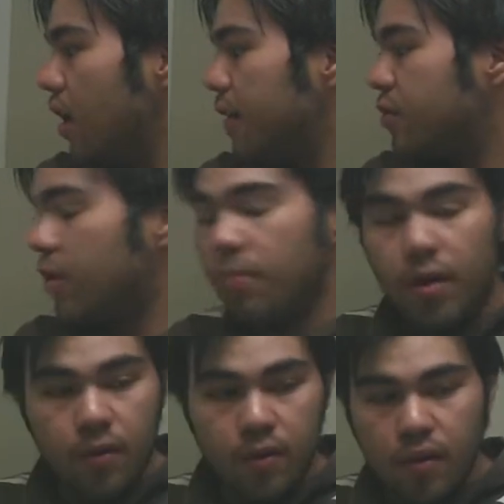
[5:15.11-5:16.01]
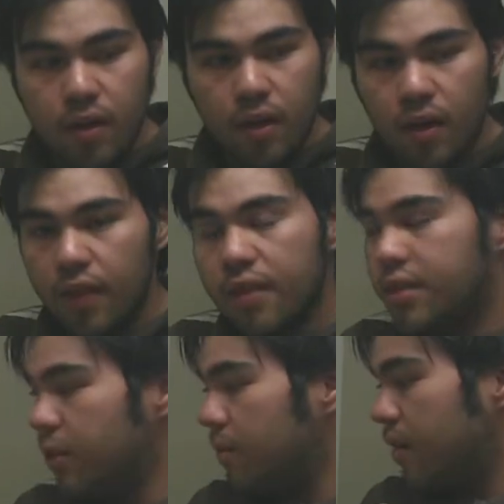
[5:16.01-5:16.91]
the trombone, the
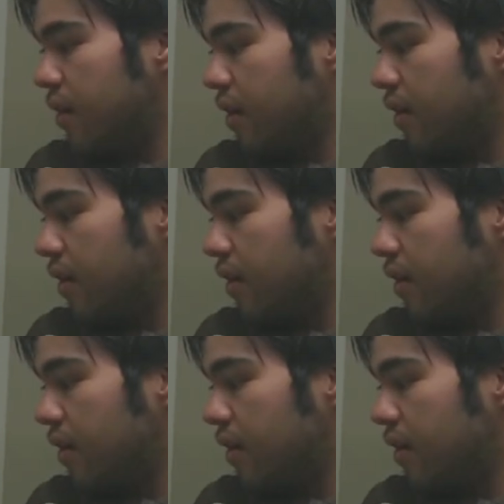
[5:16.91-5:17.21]
tuba,